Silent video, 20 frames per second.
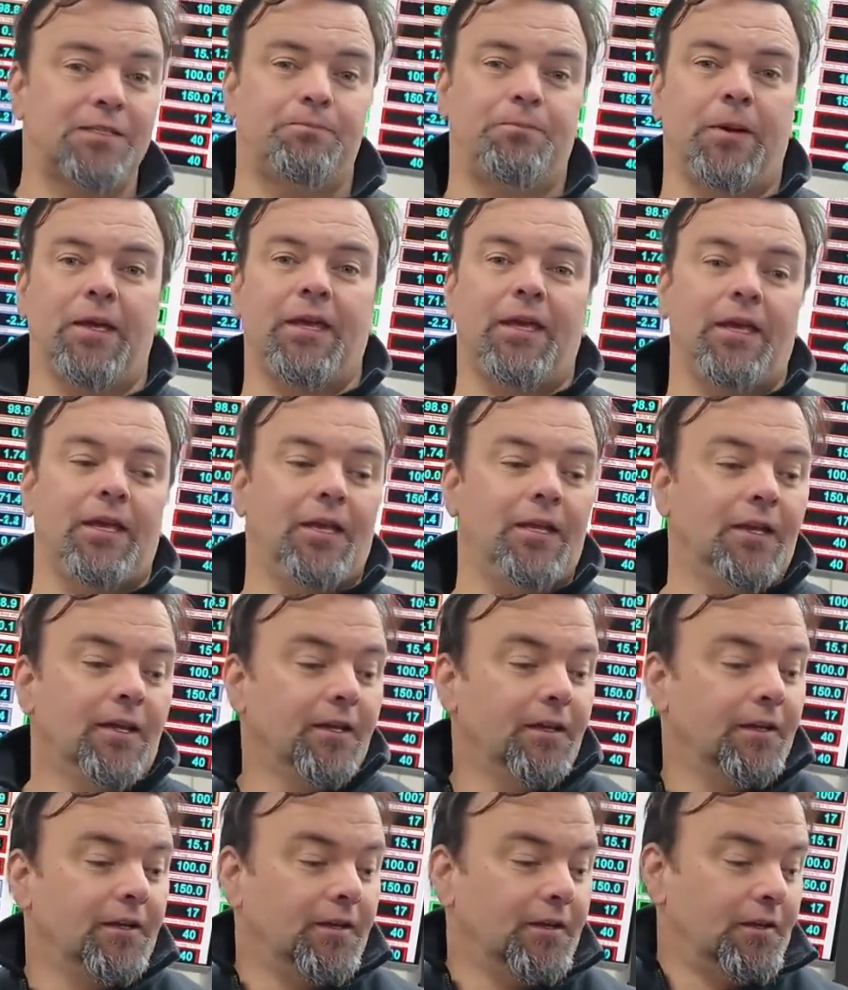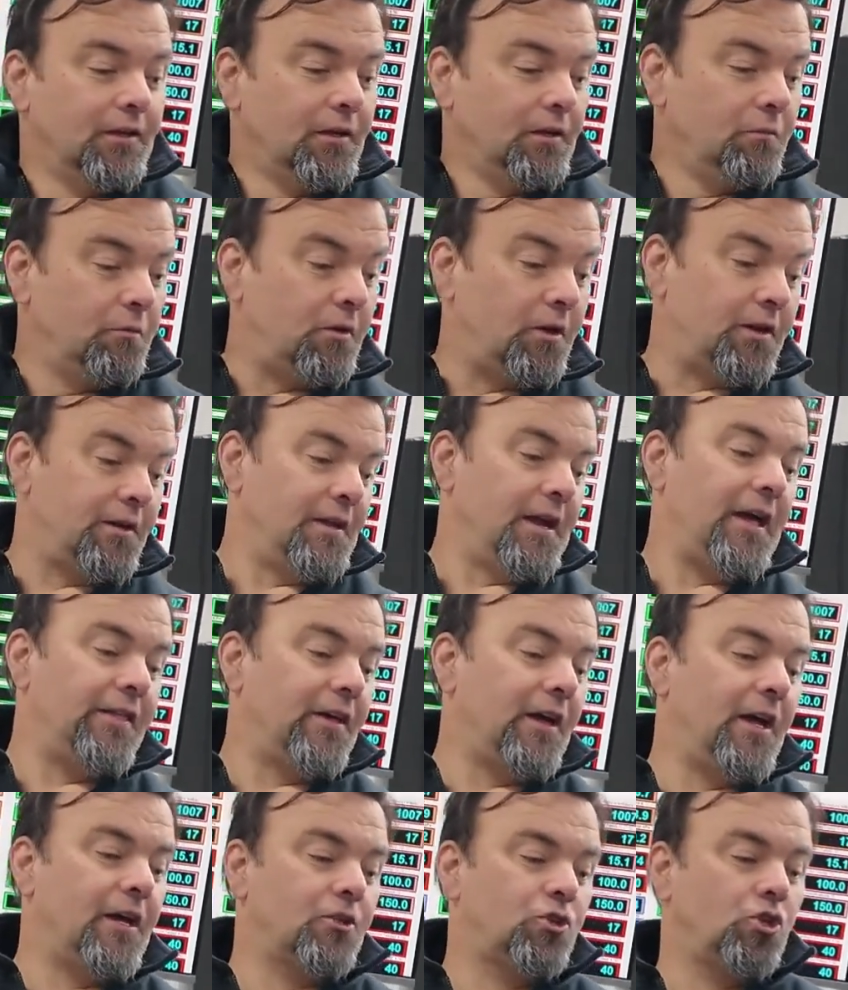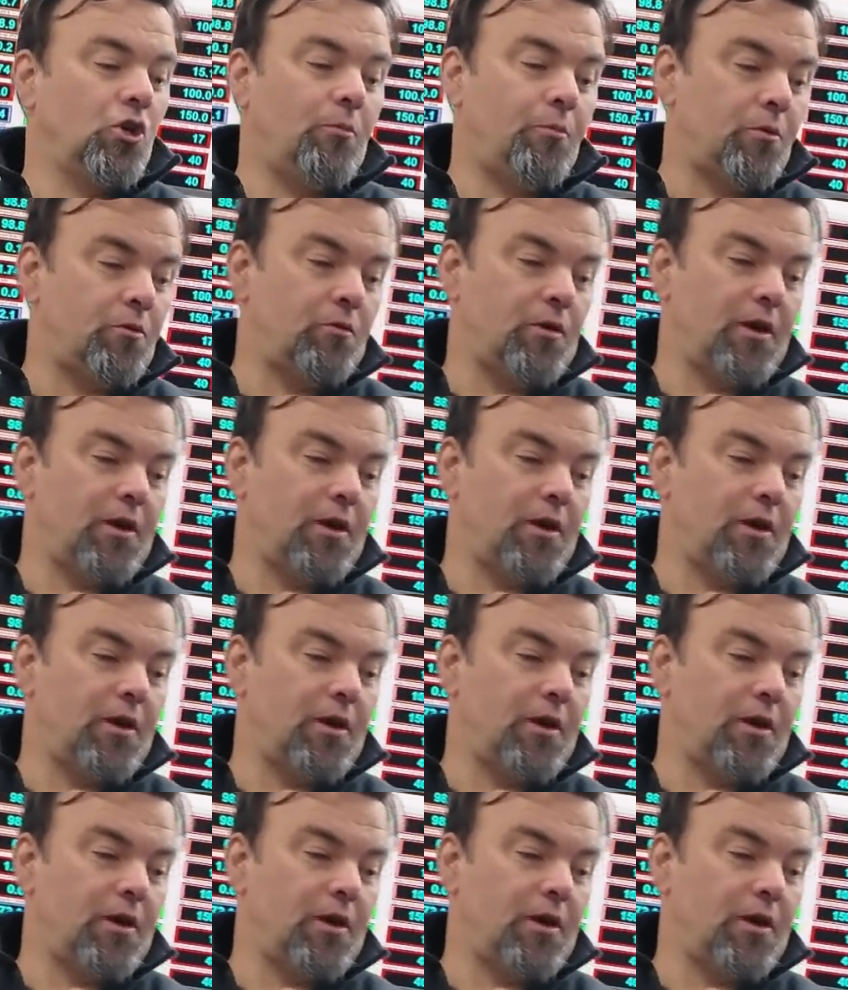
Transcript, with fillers: Speed. We've got another Chopper